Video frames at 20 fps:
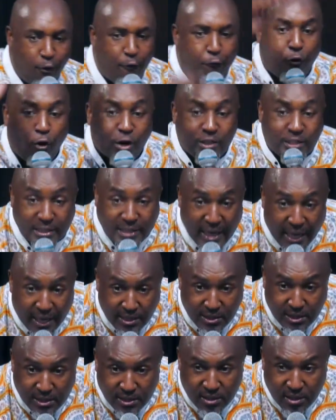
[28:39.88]
40
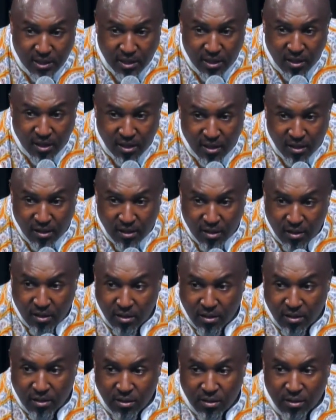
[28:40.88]
days
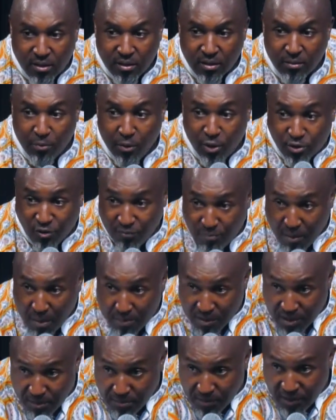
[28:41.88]
because of
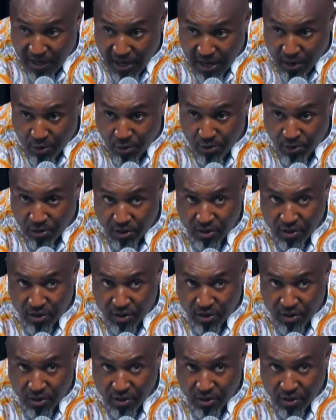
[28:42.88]
mamini minako.